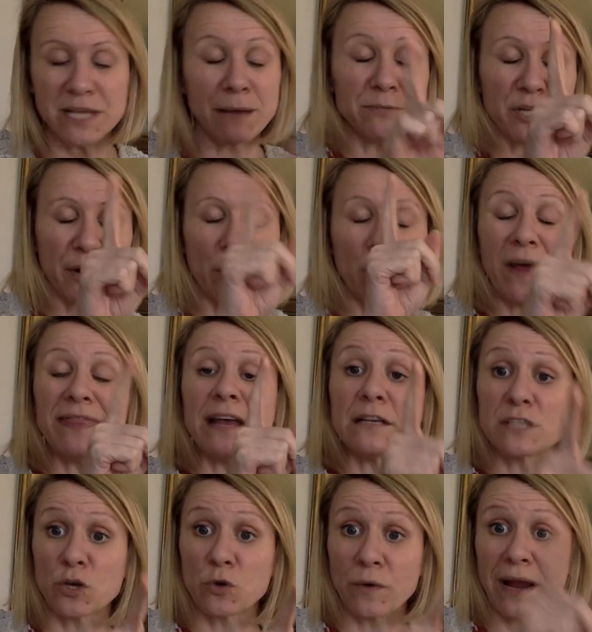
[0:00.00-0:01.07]
I'm sorry,
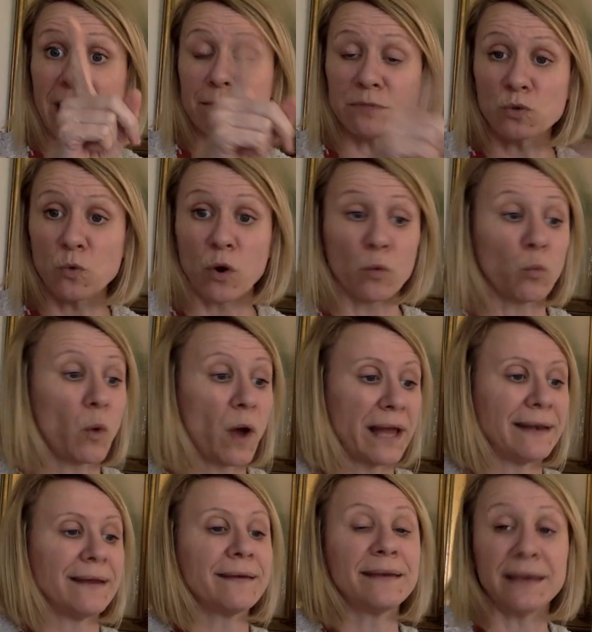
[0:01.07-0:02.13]
1,000 grams or
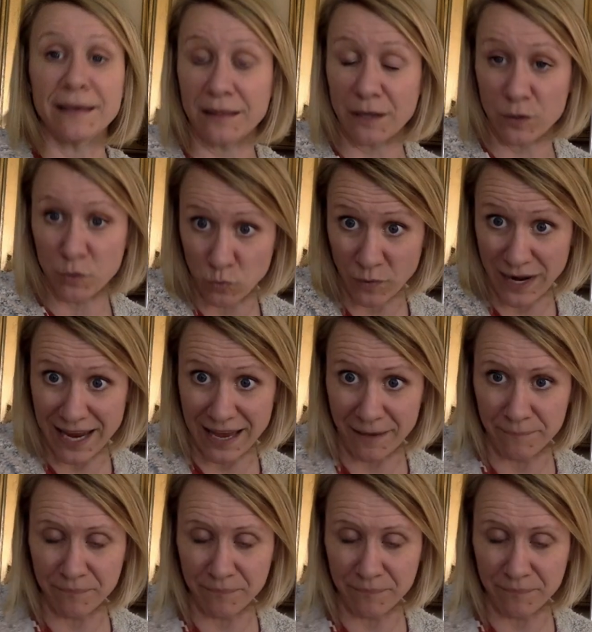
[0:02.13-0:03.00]
1 kilogram.